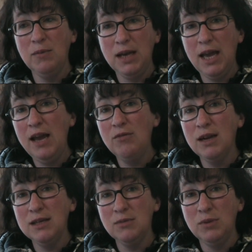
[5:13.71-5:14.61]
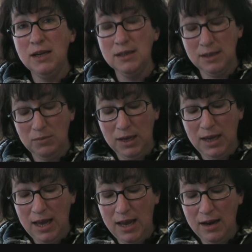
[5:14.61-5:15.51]
and we can raise awareness, and we
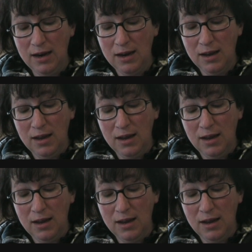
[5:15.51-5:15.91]
can